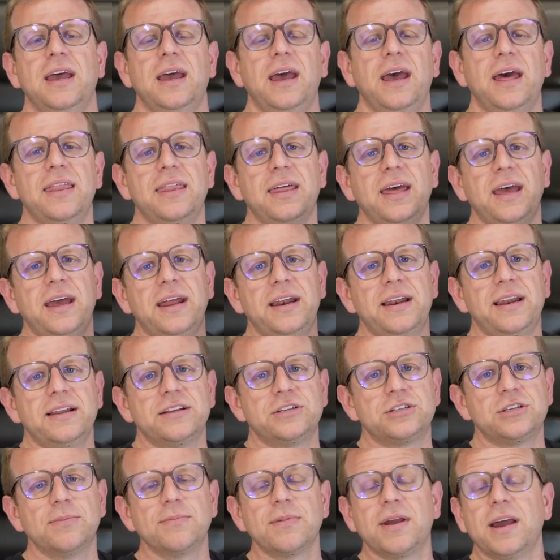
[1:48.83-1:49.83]
and then
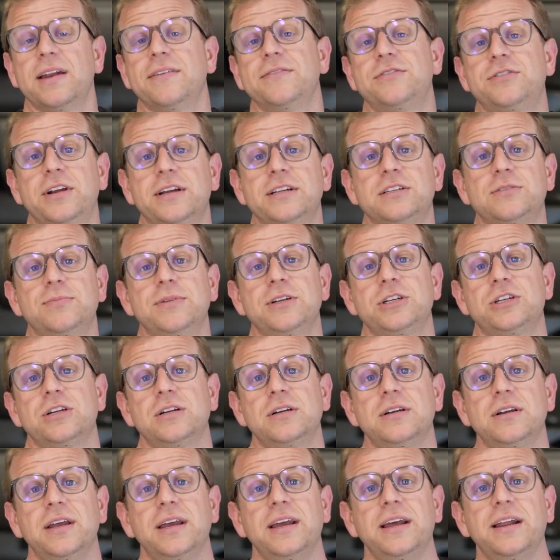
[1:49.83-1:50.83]
some kind of
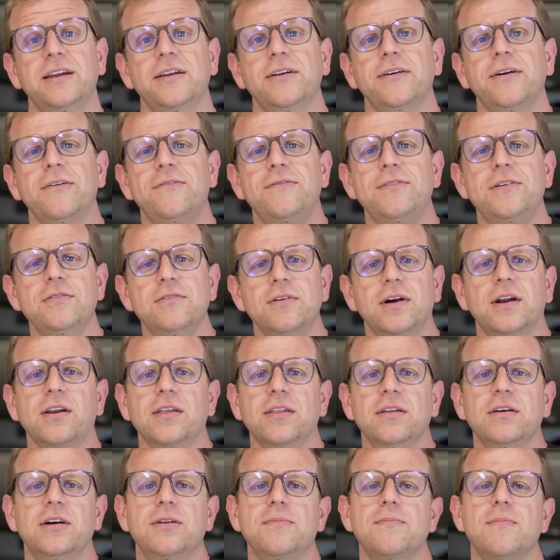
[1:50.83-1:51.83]
transmission and a few under
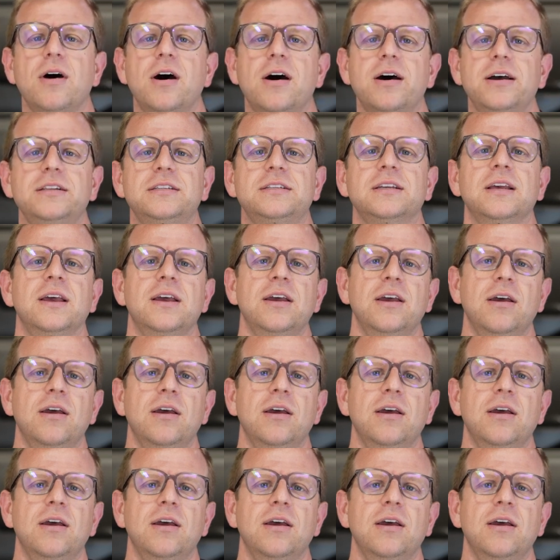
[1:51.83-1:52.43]
the hood mods.